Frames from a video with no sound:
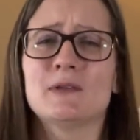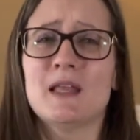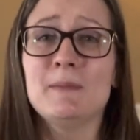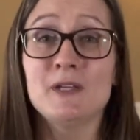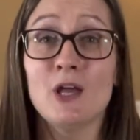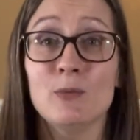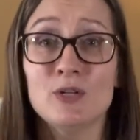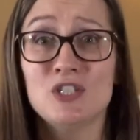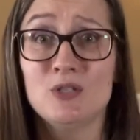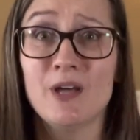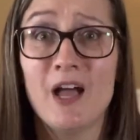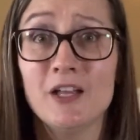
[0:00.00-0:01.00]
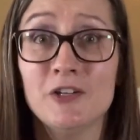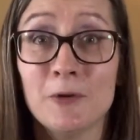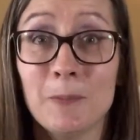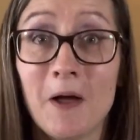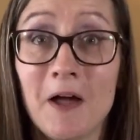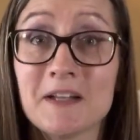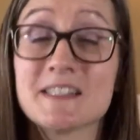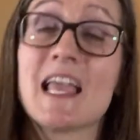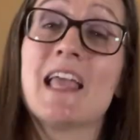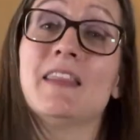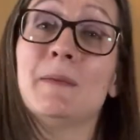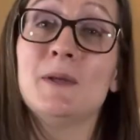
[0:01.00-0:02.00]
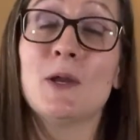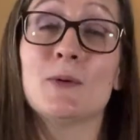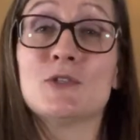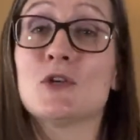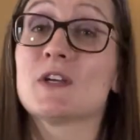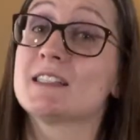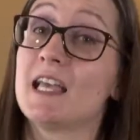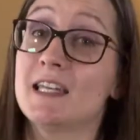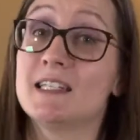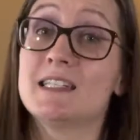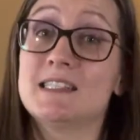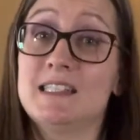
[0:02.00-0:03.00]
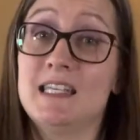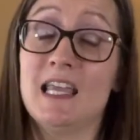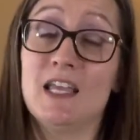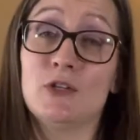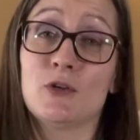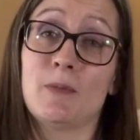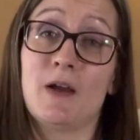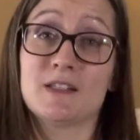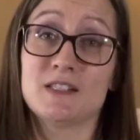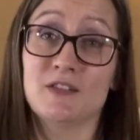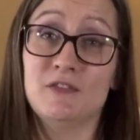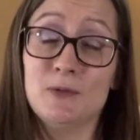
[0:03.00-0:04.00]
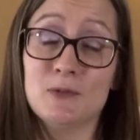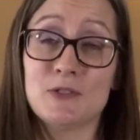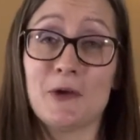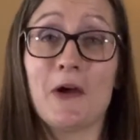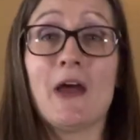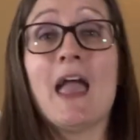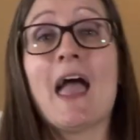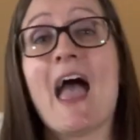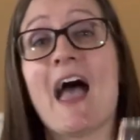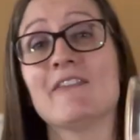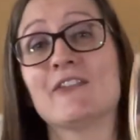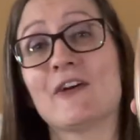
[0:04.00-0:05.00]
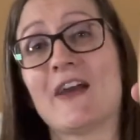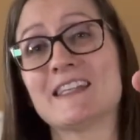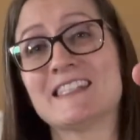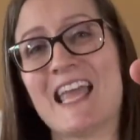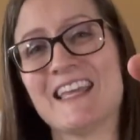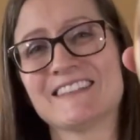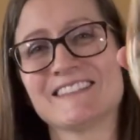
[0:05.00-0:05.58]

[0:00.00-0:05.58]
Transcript: Let me know what you got in your box, and let me know what you're excited to see in your box in the future. Have a great day.